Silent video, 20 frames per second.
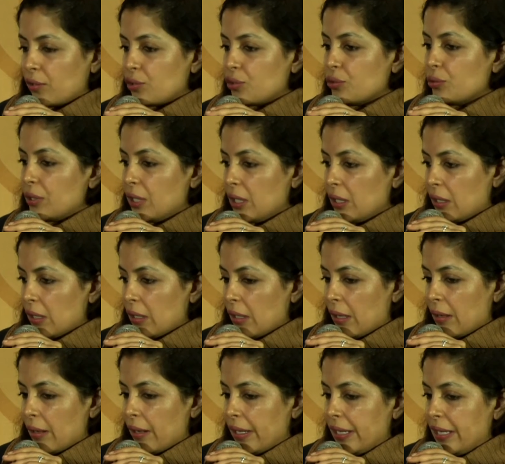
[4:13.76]
to
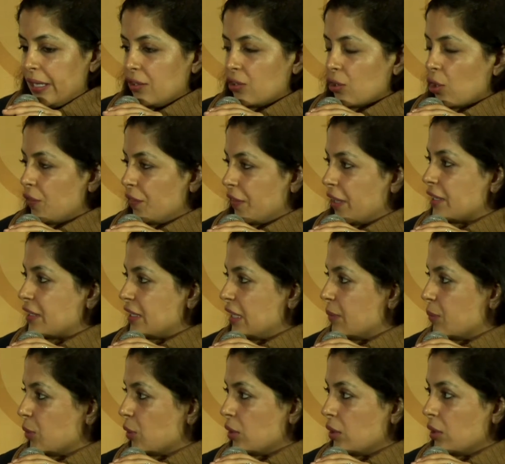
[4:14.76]
eat on their
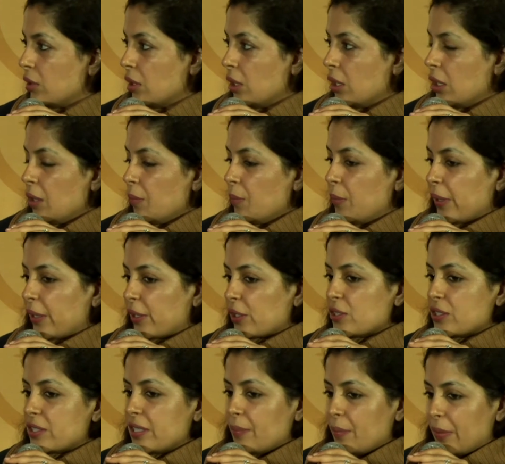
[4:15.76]
table,
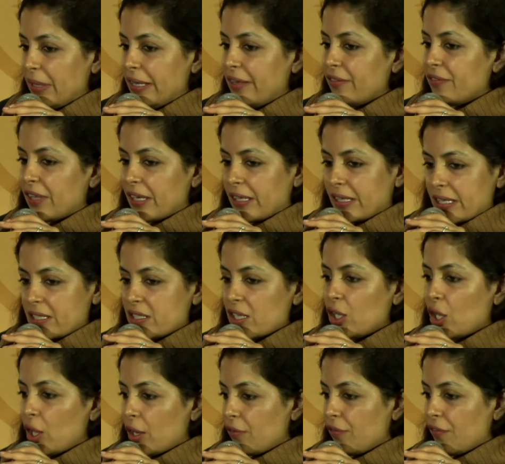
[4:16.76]
because they believe that there's a
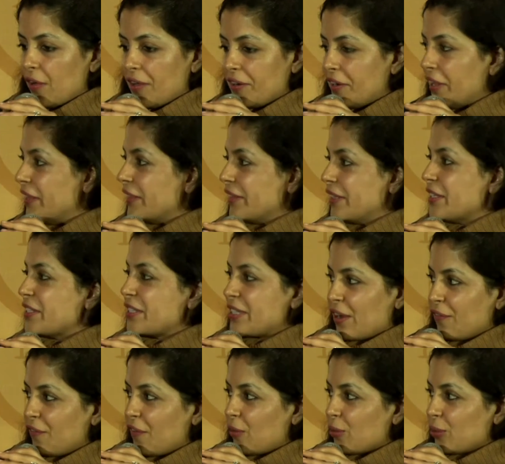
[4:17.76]
lot of unhealthy
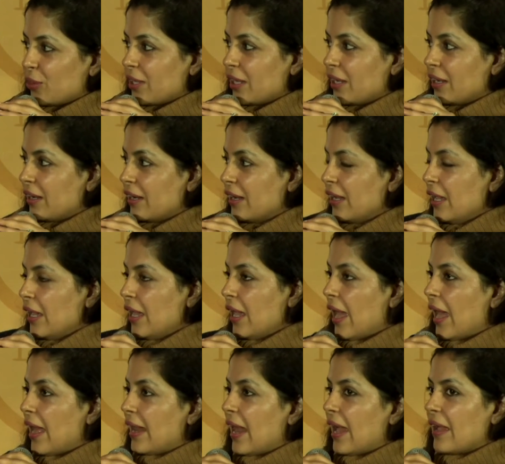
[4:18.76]
stuff out there.
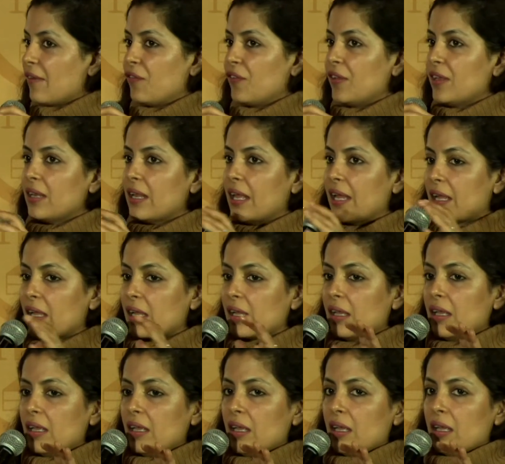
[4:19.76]
And I feel like
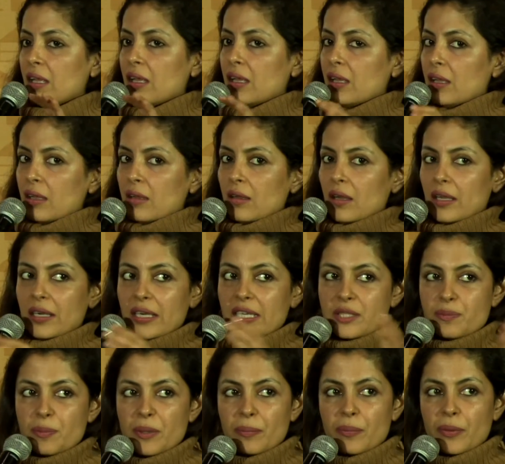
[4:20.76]
at
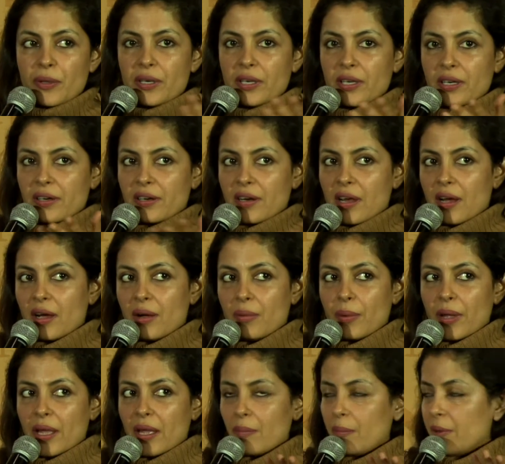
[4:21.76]
least people here are
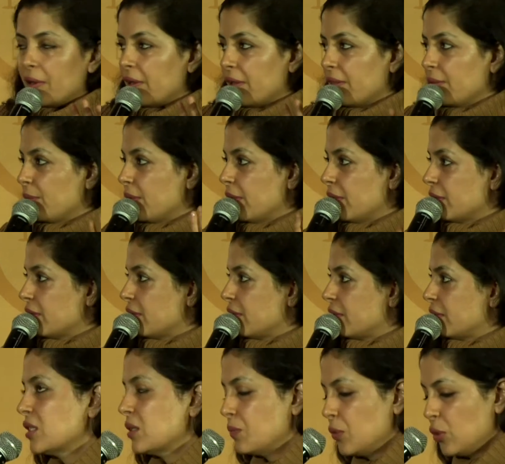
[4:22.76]
aware, but
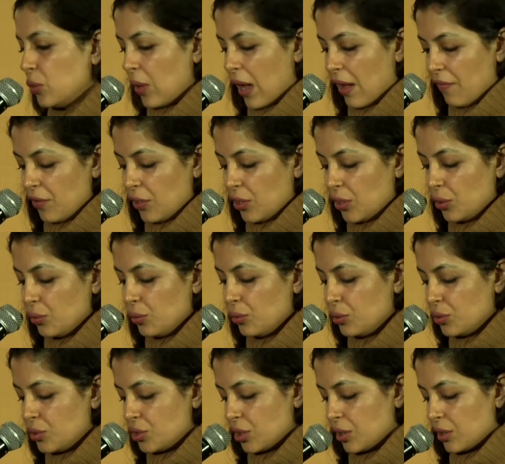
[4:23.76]
otherwise, you have a
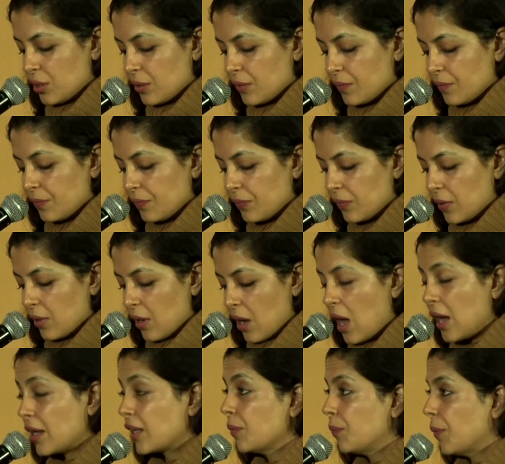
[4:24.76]
huge
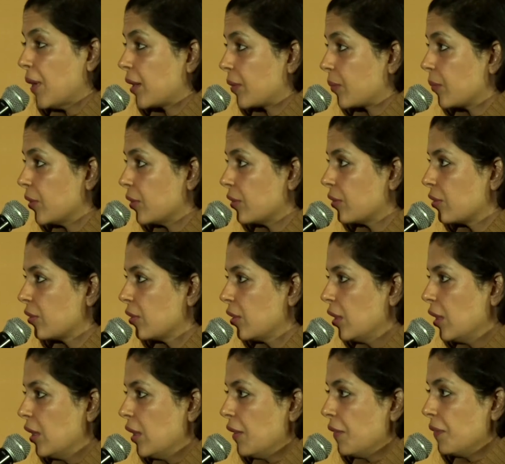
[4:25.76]
art department
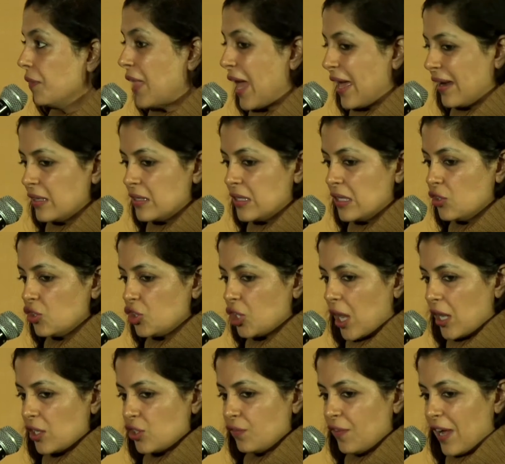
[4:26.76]
that is in
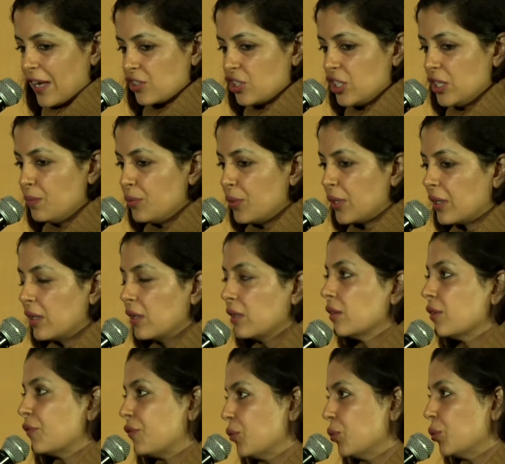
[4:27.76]
charge of actually bringing
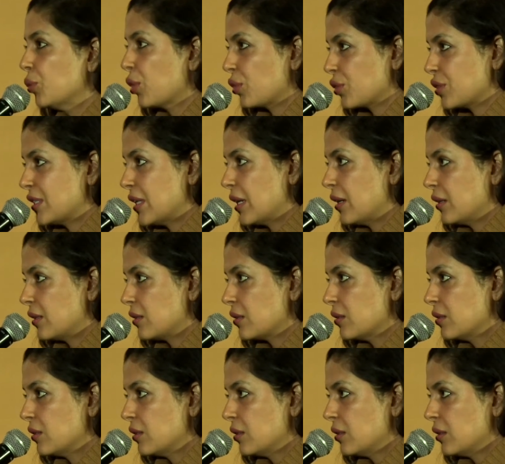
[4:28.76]
the food on set.
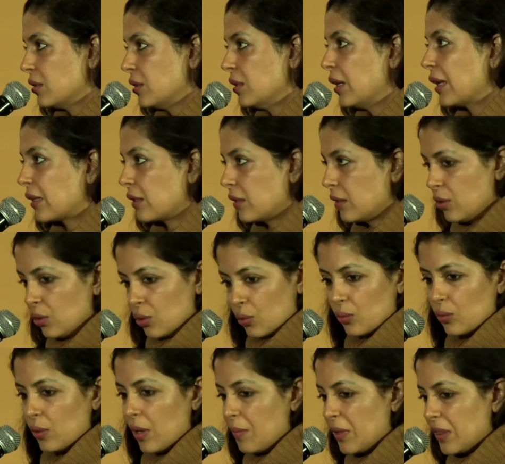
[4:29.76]
Like, you
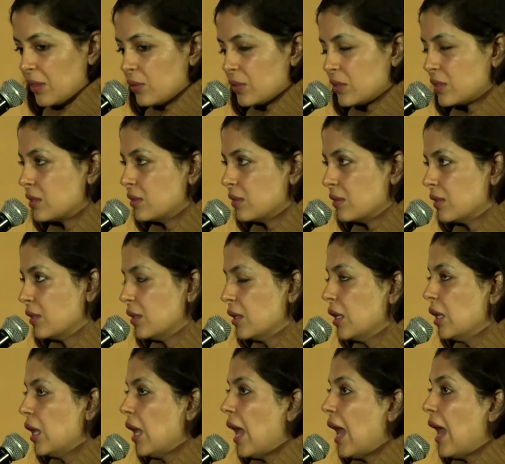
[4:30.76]
know, I mean, this.
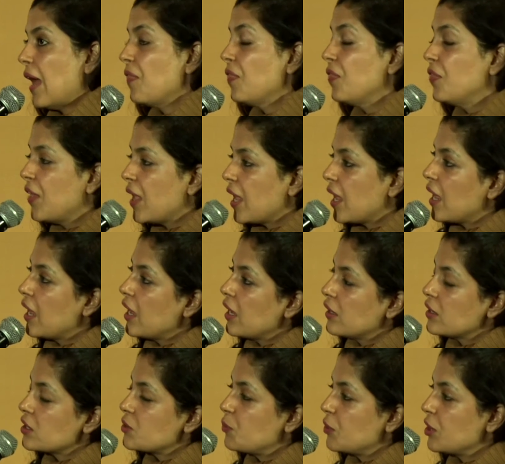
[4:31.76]
And
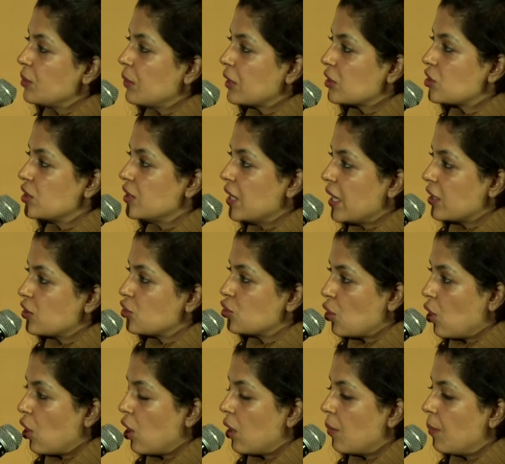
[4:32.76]
it is pretty much their
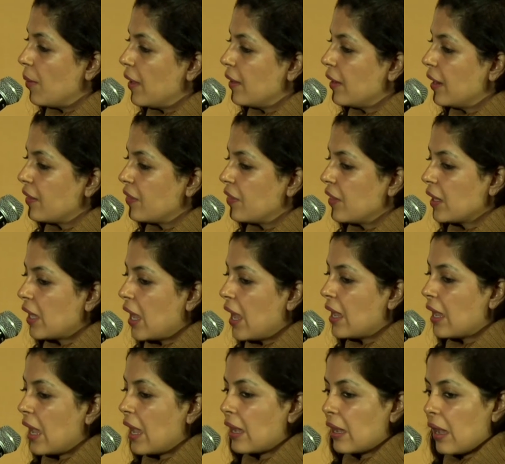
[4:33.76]
job. And I think
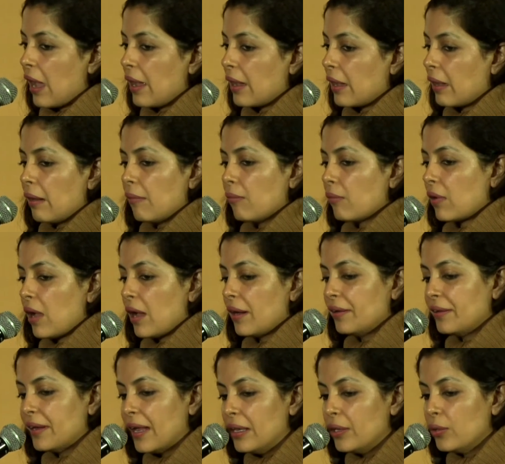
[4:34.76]
I
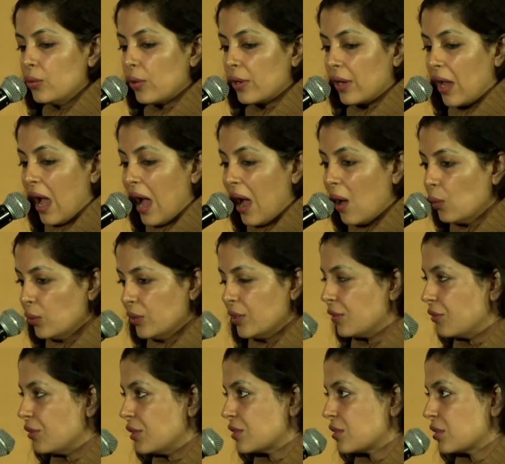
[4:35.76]
can't tell you on how they
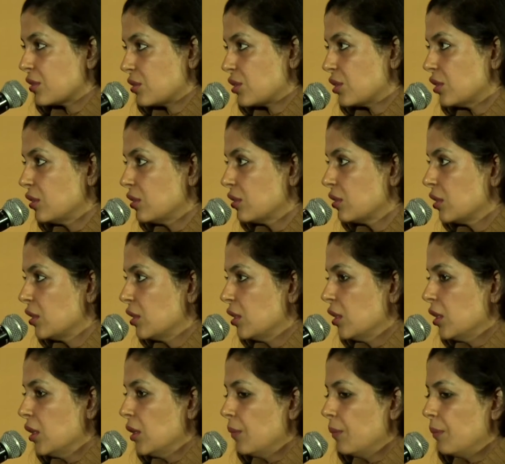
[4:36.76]
research it.
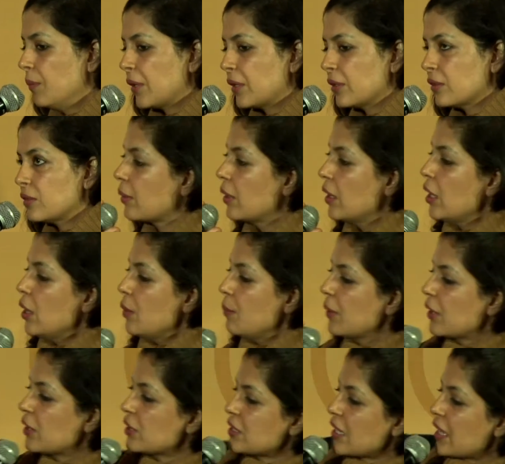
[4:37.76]
Because I